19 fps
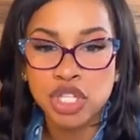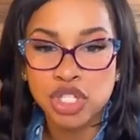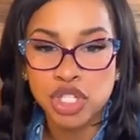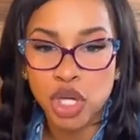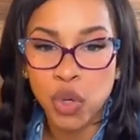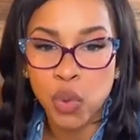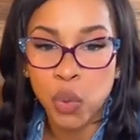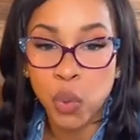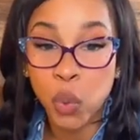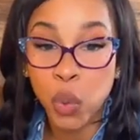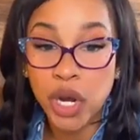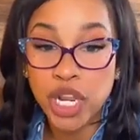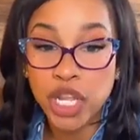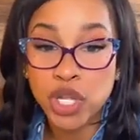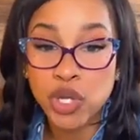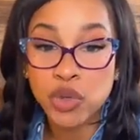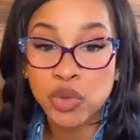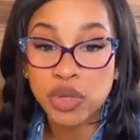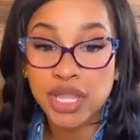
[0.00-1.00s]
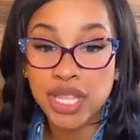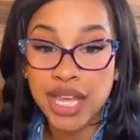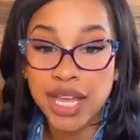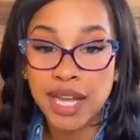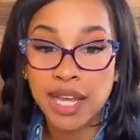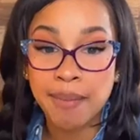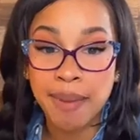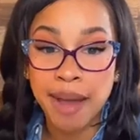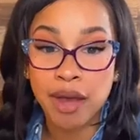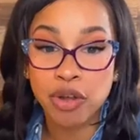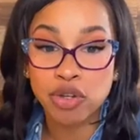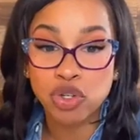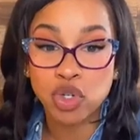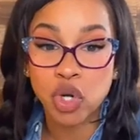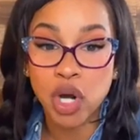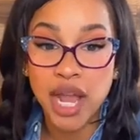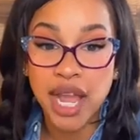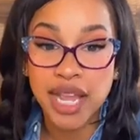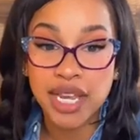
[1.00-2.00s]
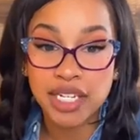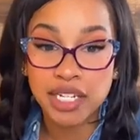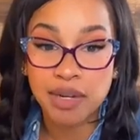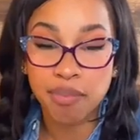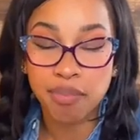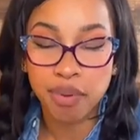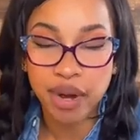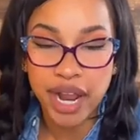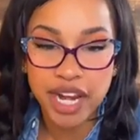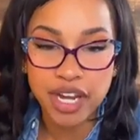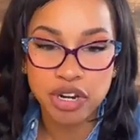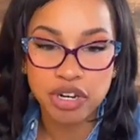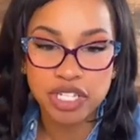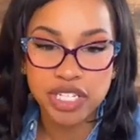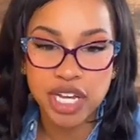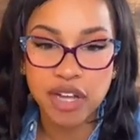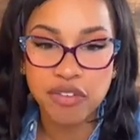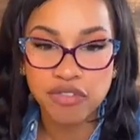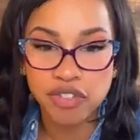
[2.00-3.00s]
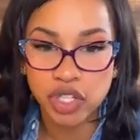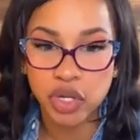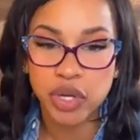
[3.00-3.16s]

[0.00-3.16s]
So what do you think about trying to brand yourself?